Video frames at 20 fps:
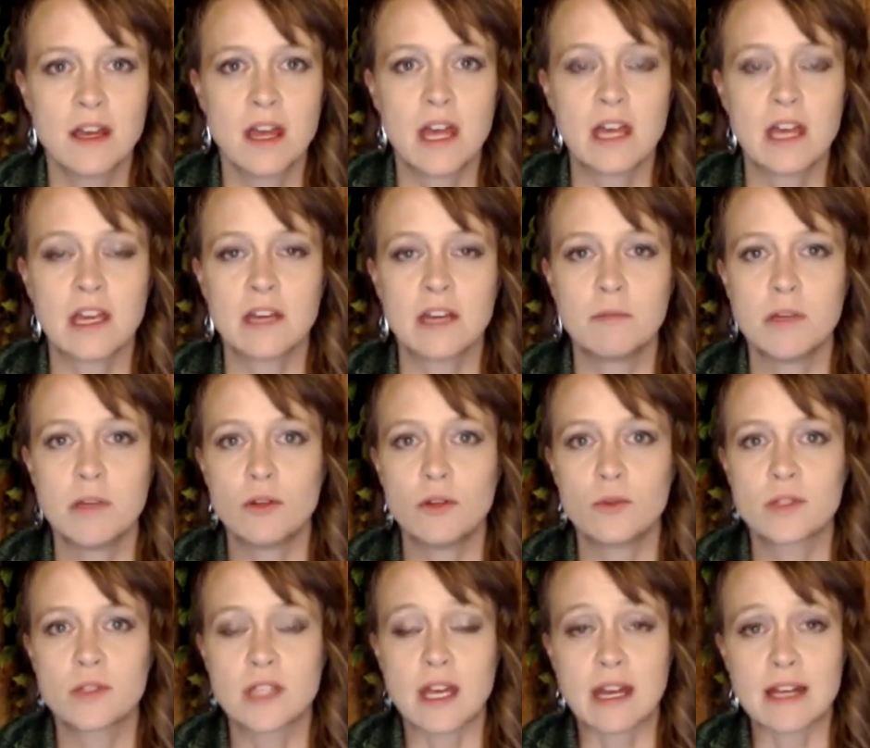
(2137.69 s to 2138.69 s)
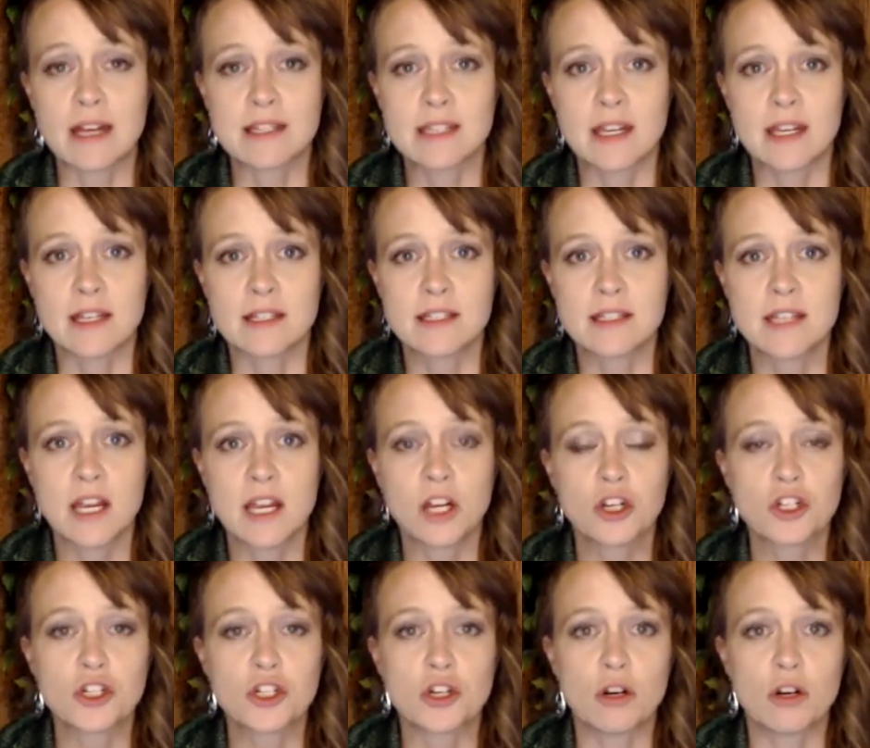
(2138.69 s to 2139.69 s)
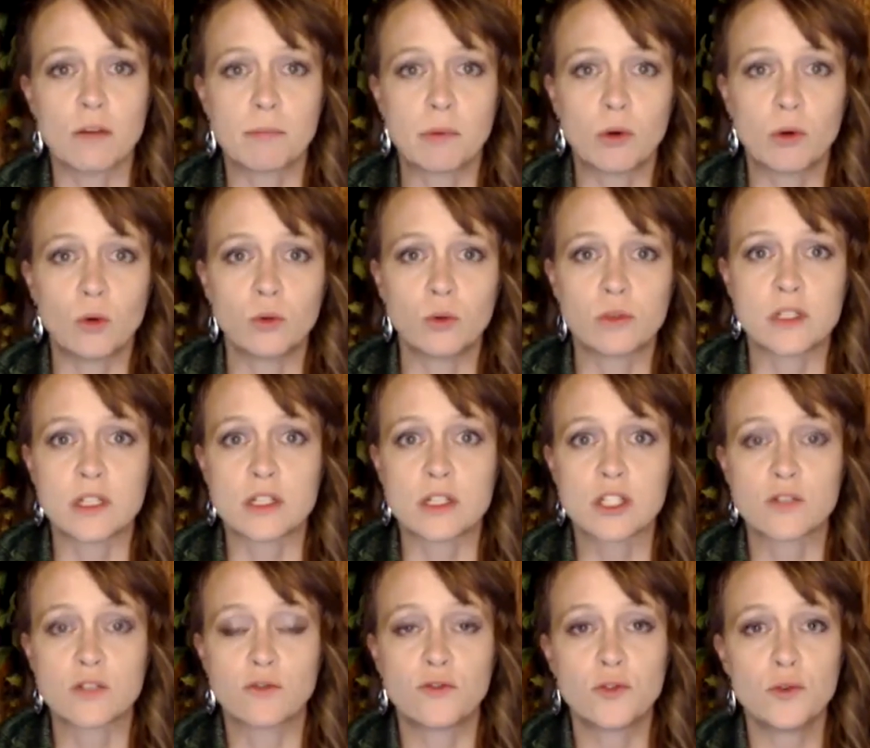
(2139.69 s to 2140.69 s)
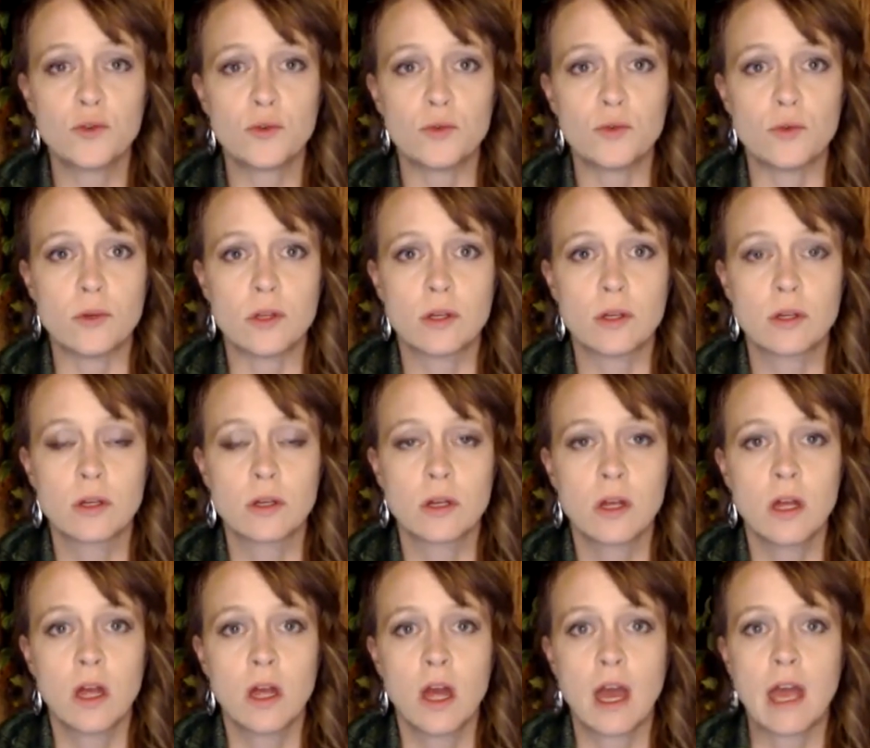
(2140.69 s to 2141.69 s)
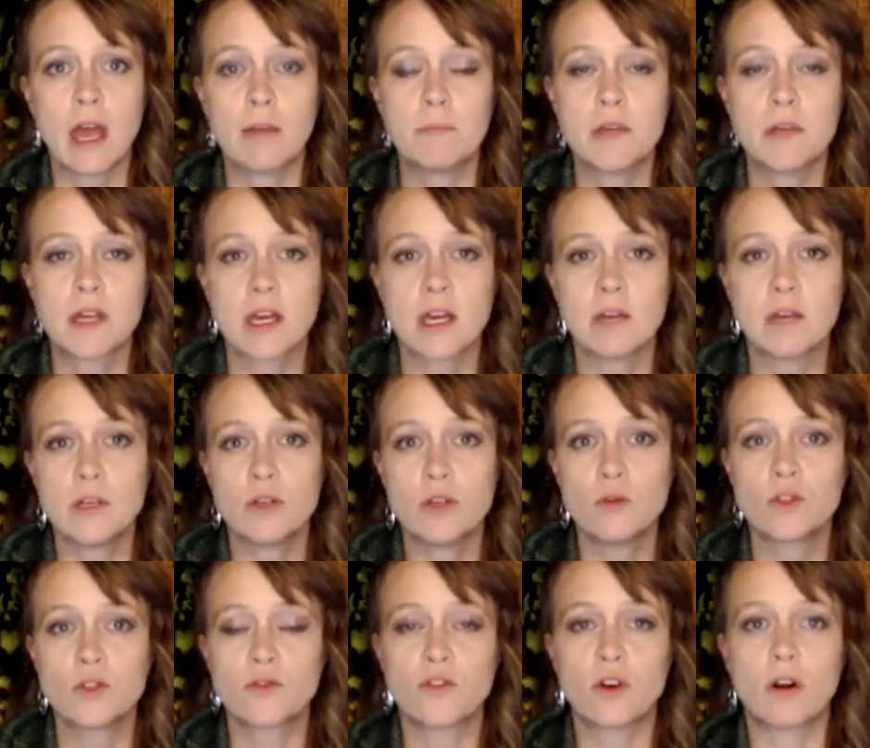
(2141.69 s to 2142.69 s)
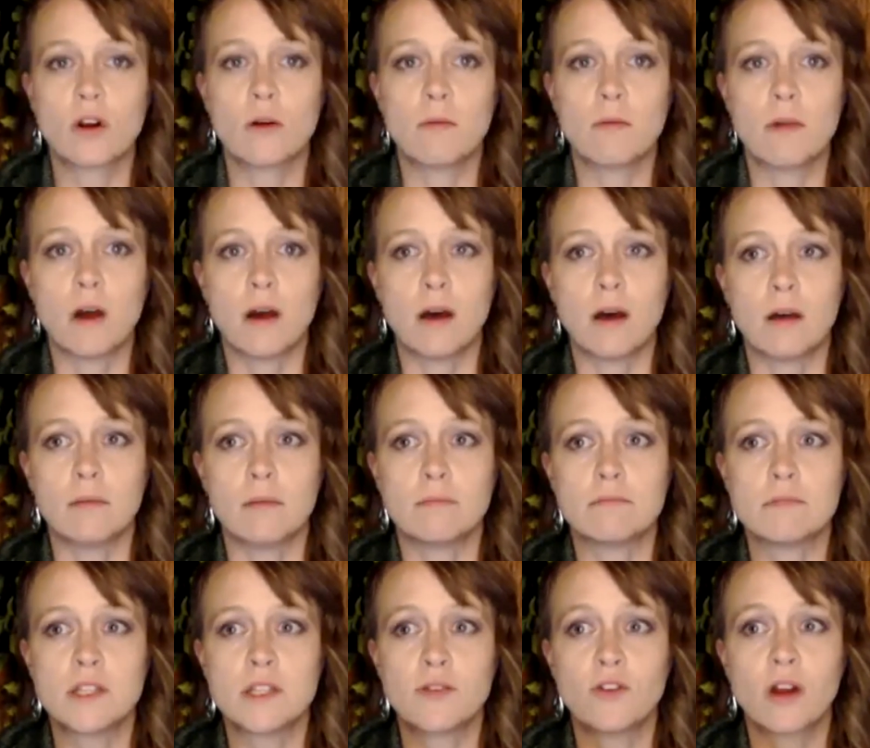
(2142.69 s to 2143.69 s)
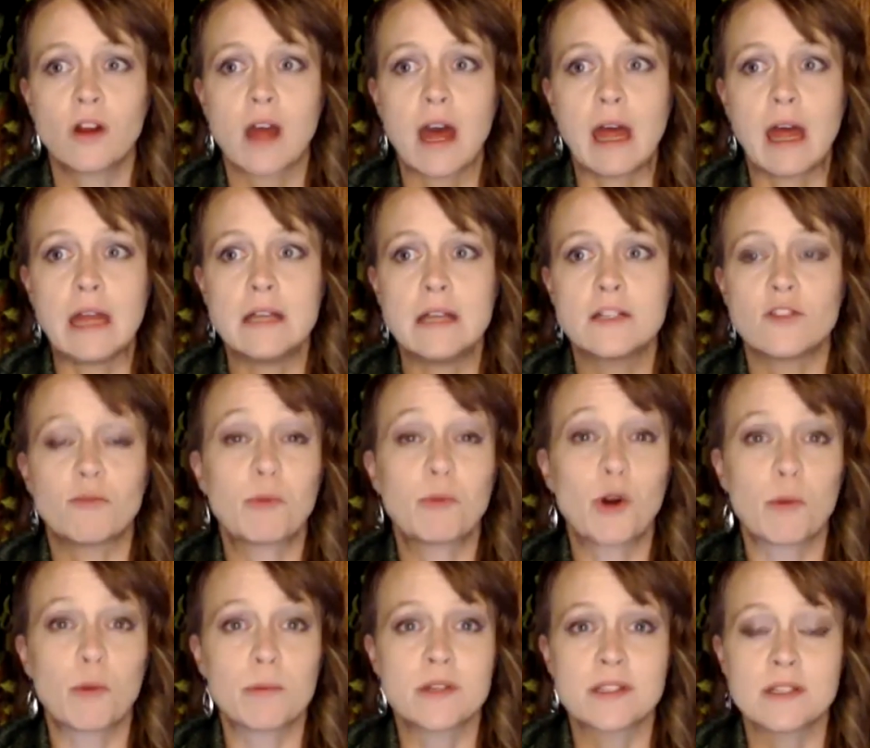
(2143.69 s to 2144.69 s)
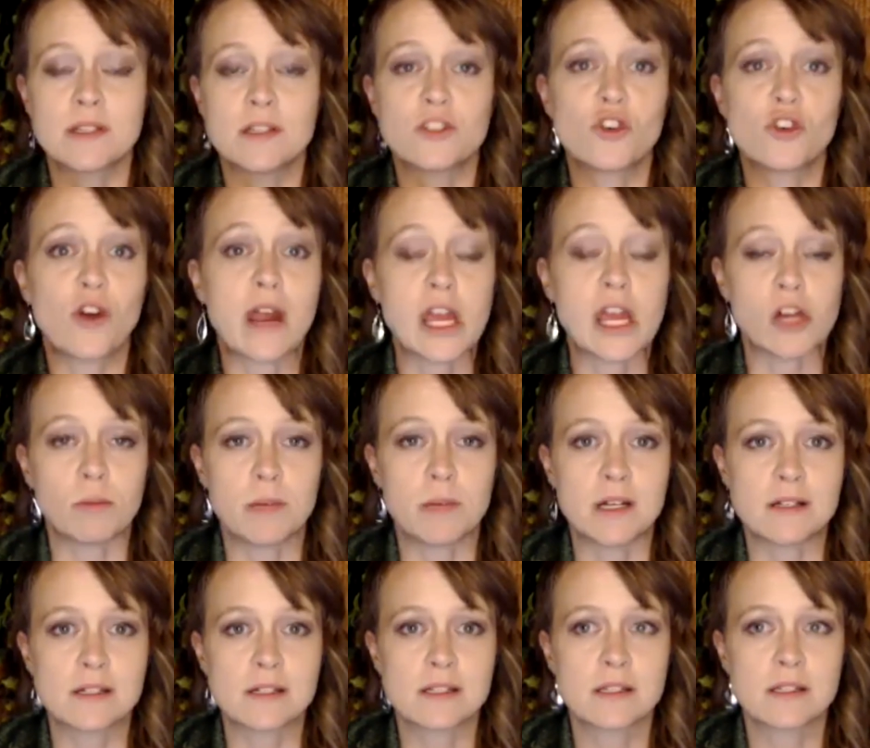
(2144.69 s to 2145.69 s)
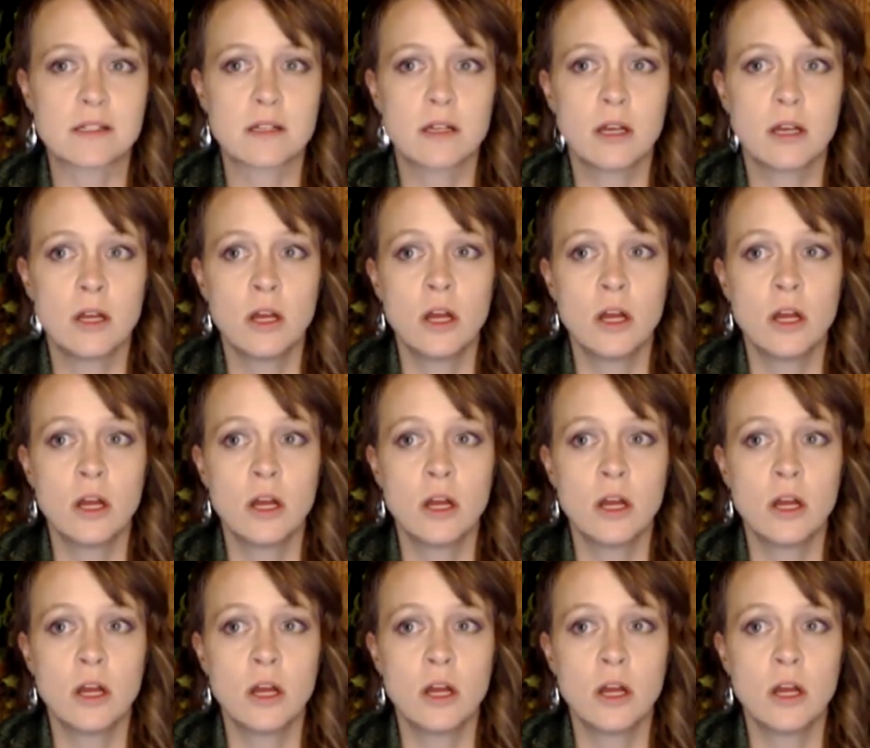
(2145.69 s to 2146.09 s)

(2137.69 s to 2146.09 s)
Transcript: It can be used, like I said, as tincture, poultice, food, and it can be used for different kinds of purposes or ailments.